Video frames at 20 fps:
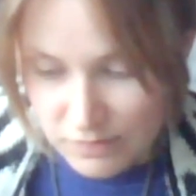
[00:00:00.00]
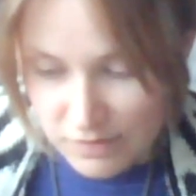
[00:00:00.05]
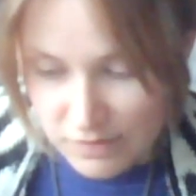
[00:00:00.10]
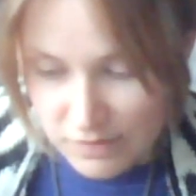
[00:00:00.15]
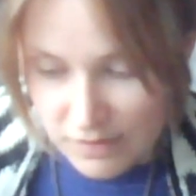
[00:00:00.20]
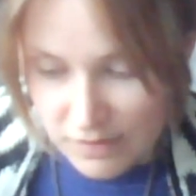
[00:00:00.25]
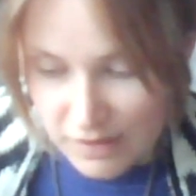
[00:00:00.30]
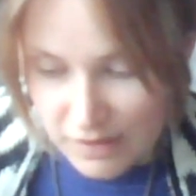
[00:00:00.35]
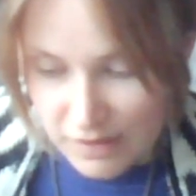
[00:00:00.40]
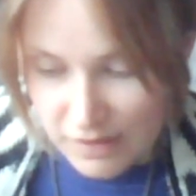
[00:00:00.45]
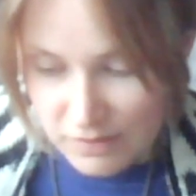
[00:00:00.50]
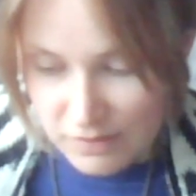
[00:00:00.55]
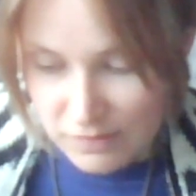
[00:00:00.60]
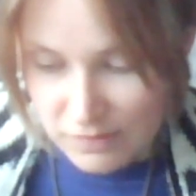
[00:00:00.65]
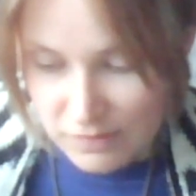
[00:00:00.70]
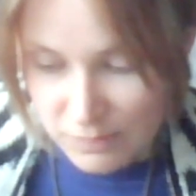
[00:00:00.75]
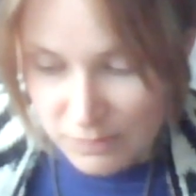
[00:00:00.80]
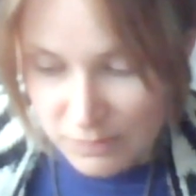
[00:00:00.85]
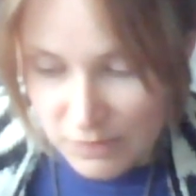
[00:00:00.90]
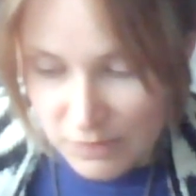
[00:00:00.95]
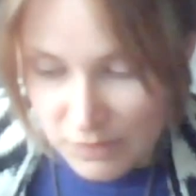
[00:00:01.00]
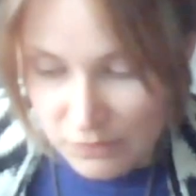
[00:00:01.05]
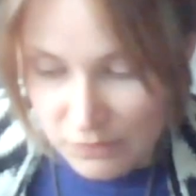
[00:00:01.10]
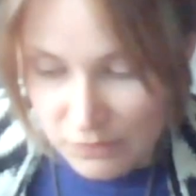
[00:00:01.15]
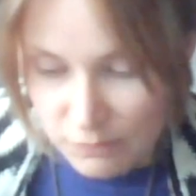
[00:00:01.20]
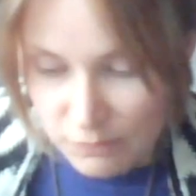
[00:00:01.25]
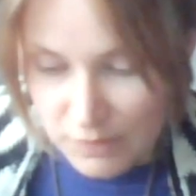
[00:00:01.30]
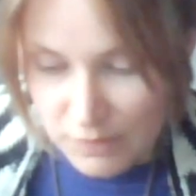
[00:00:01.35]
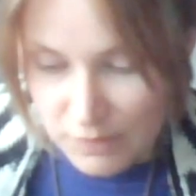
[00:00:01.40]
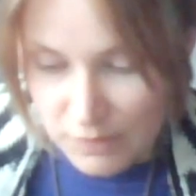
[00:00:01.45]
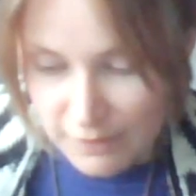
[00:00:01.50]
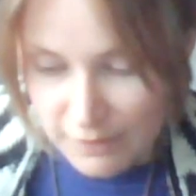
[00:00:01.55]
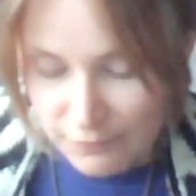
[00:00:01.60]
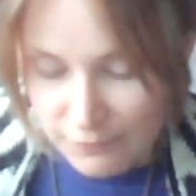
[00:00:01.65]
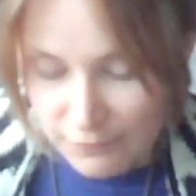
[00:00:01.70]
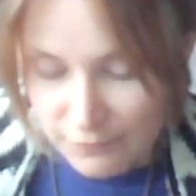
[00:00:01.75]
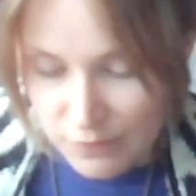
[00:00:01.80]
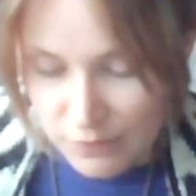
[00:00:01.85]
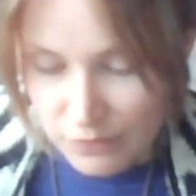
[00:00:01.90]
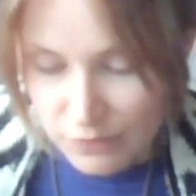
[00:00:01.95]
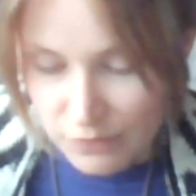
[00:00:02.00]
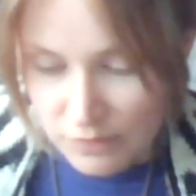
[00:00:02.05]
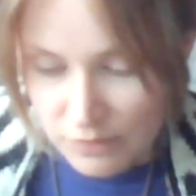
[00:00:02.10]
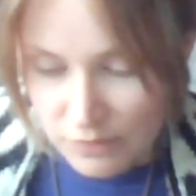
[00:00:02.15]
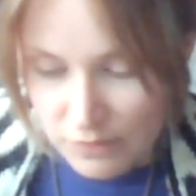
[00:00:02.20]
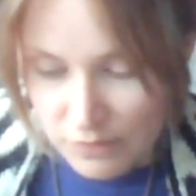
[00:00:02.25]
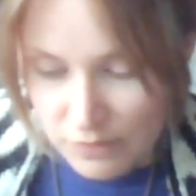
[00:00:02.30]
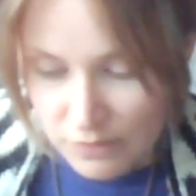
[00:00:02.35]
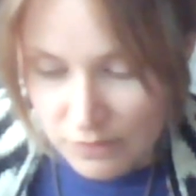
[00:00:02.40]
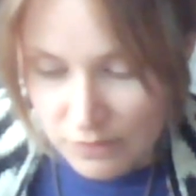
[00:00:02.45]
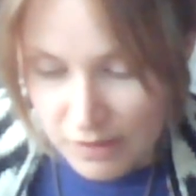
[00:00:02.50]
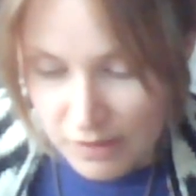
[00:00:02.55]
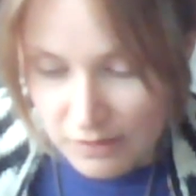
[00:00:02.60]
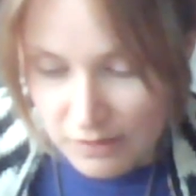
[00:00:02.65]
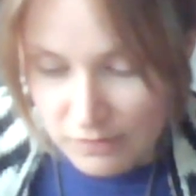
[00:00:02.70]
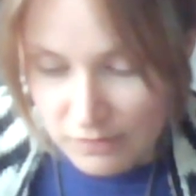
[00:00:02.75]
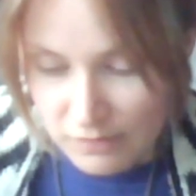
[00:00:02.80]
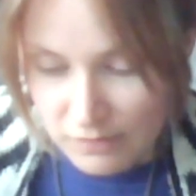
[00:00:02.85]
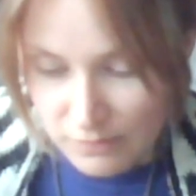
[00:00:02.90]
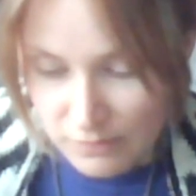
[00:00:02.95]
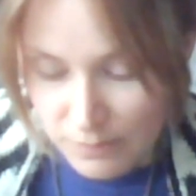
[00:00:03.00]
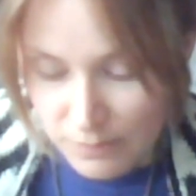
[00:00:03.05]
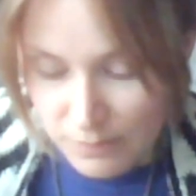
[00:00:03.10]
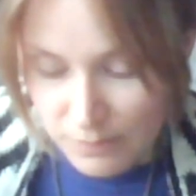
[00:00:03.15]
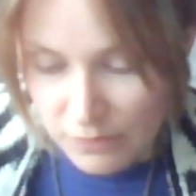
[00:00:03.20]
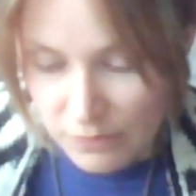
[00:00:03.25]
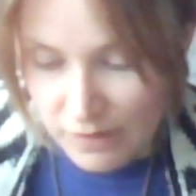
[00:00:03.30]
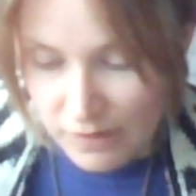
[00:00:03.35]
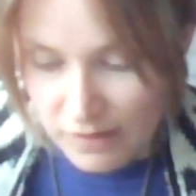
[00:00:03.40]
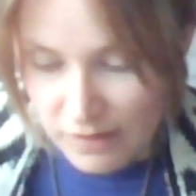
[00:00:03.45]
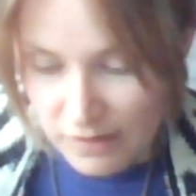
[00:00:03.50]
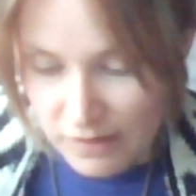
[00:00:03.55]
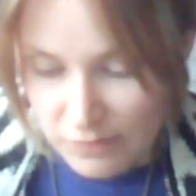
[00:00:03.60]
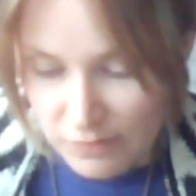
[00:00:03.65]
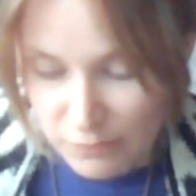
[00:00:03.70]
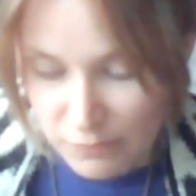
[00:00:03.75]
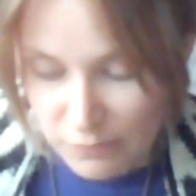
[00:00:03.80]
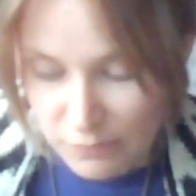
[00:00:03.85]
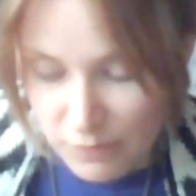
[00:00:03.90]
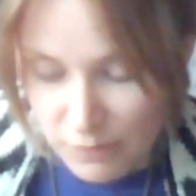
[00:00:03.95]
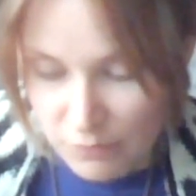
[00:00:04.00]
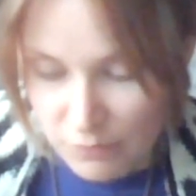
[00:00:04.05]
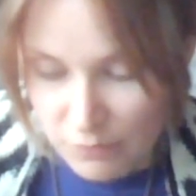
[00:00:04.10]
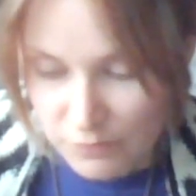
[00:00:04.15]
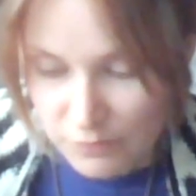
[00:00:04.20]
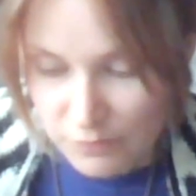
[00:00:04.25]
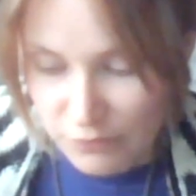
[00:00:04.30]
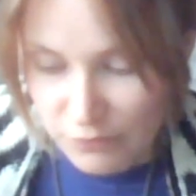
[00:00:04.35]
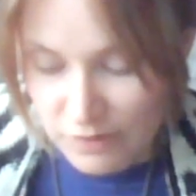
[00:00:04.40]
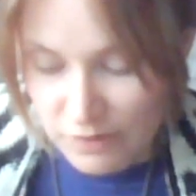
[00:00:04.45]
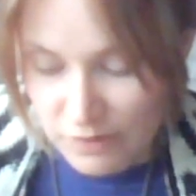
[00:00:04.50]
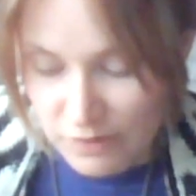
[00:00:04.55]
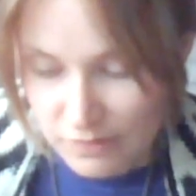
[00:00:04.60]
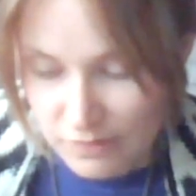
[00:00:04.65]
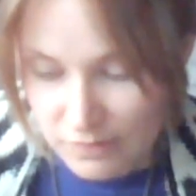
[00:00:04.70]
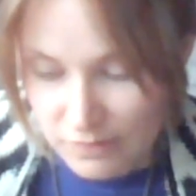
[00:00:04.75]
I despaired being a failure in her eyes, or the eyes of my women friends.